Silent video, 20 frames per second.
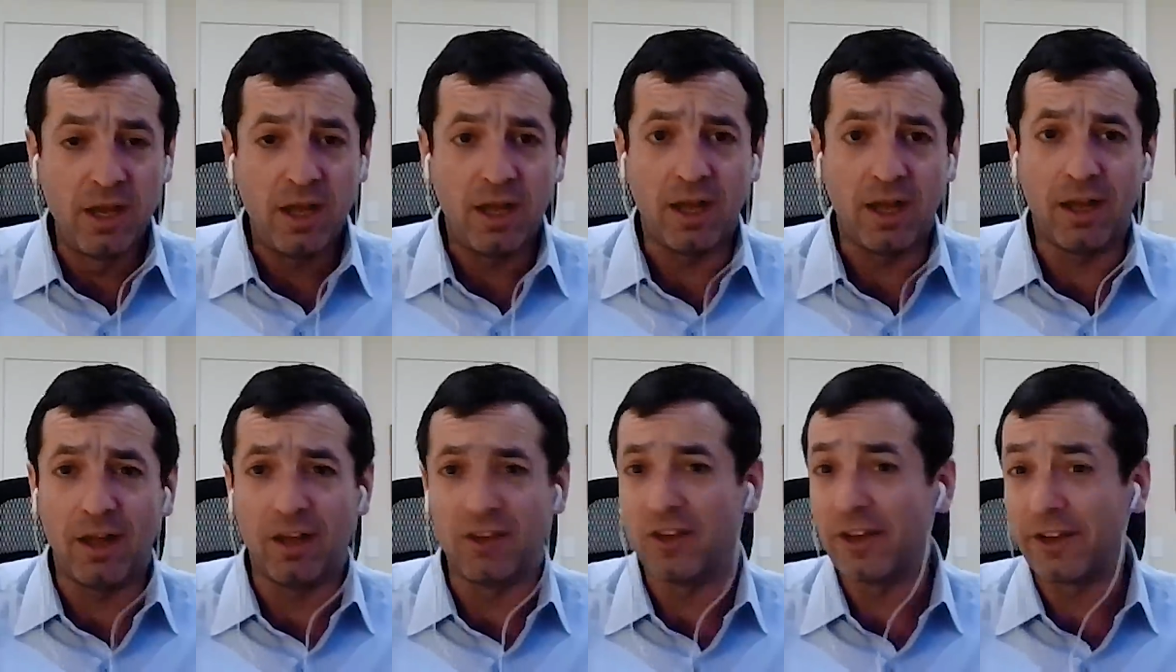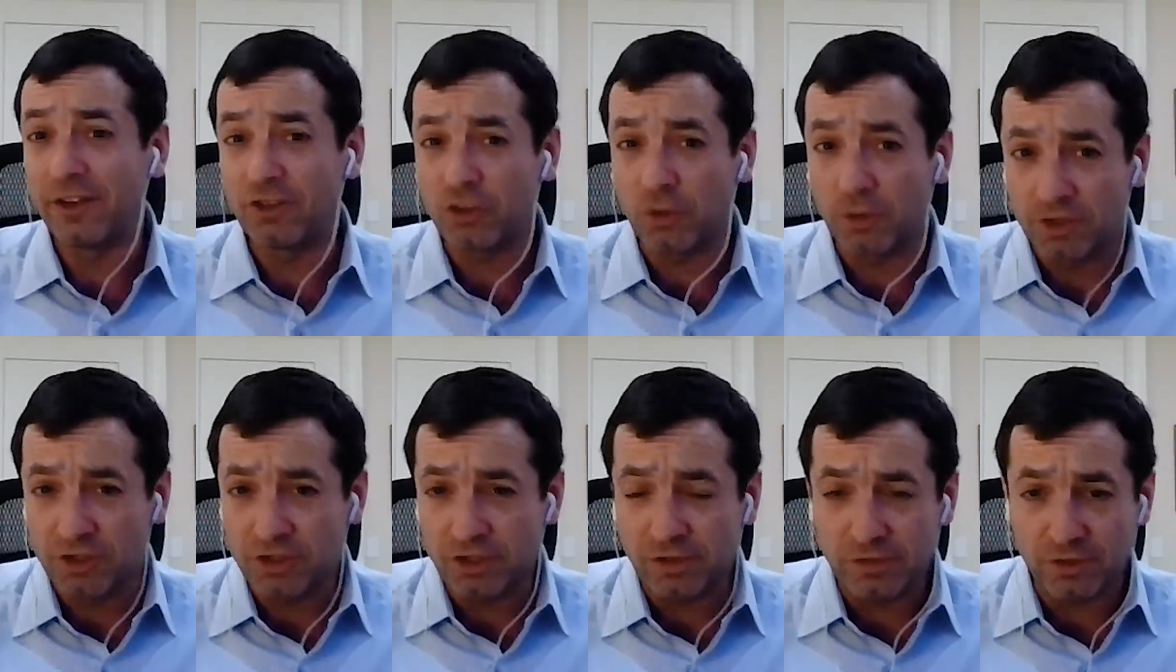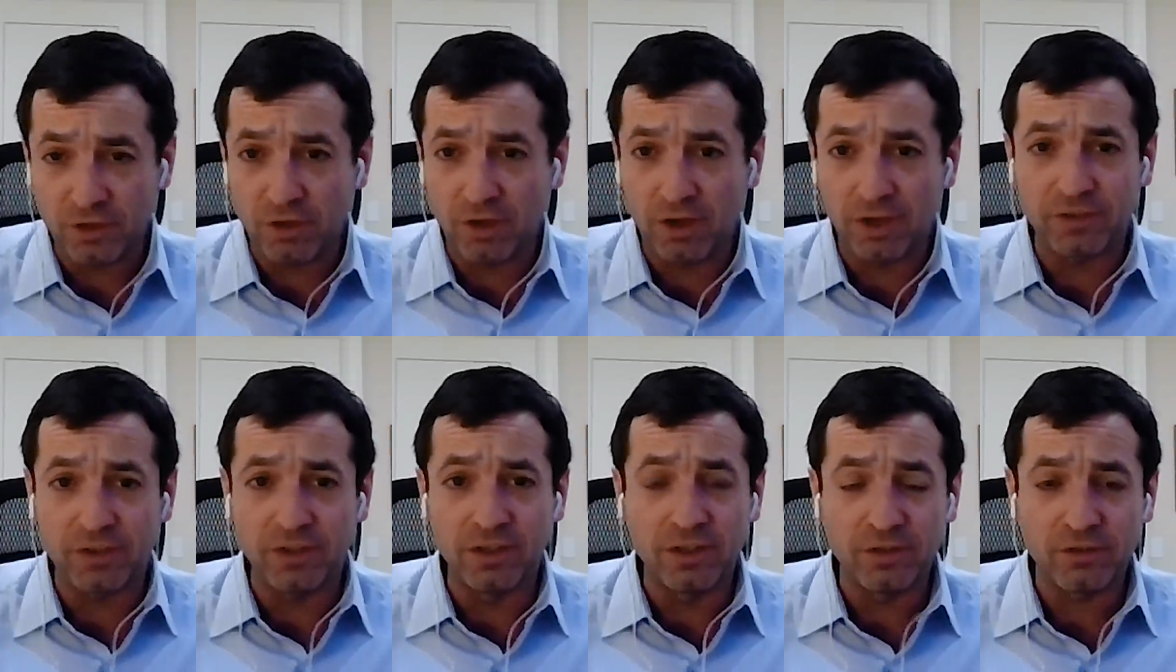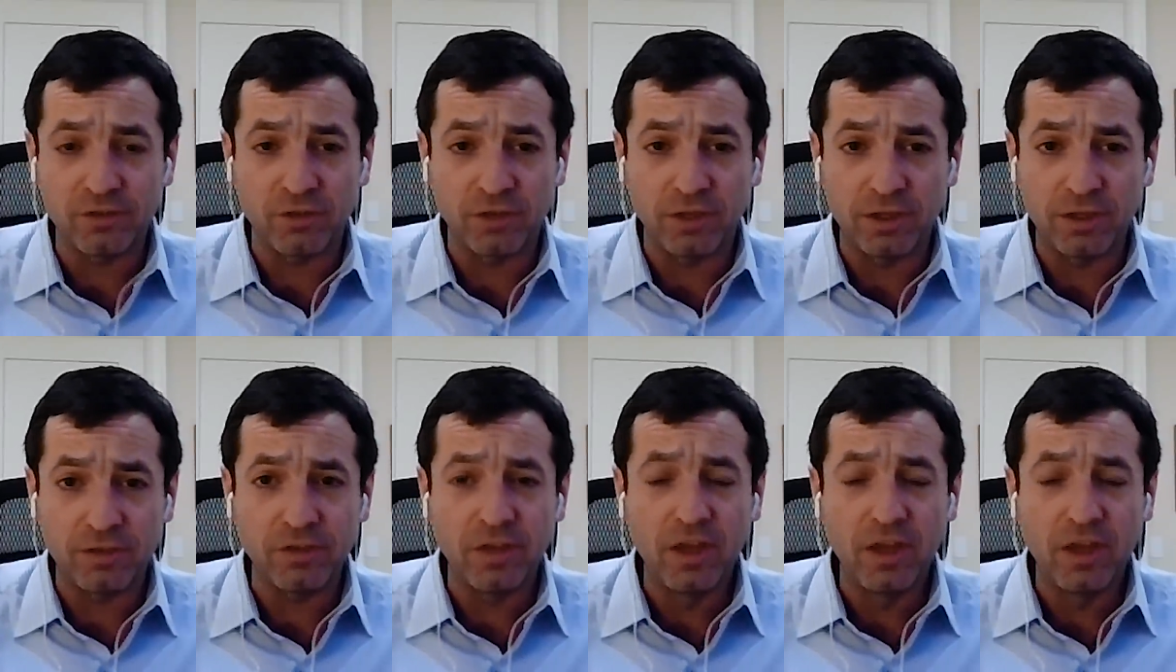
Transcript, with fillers: Uh, a lot of shortages across industries.